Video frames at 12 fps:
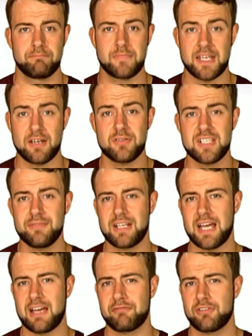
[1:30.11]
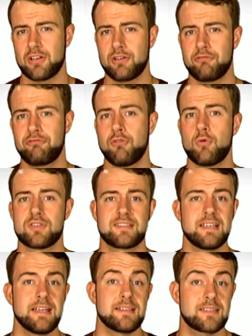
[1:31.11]
They don't even have four
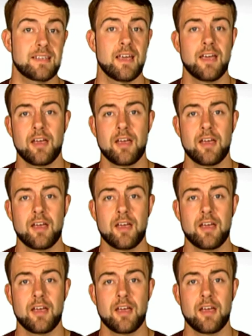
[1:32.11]
seats,